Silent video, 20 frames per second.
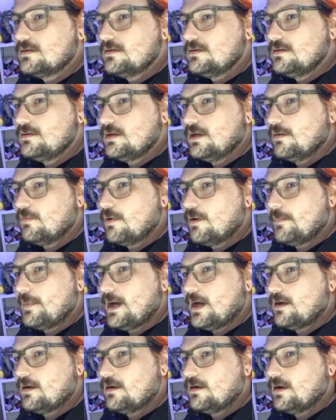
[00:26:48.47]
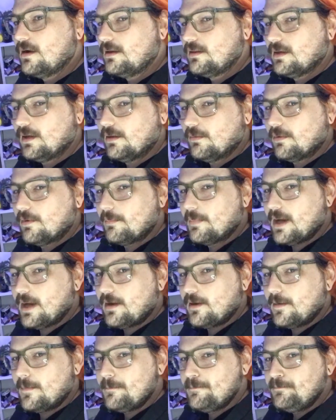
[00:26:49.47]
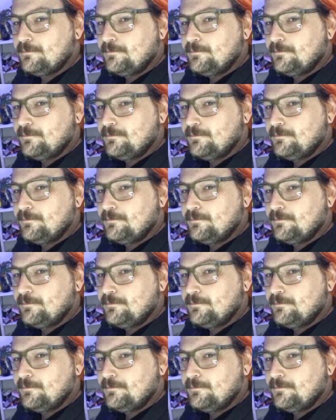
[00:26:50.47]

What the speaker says: Do you think it won't matter? I think it won't matter.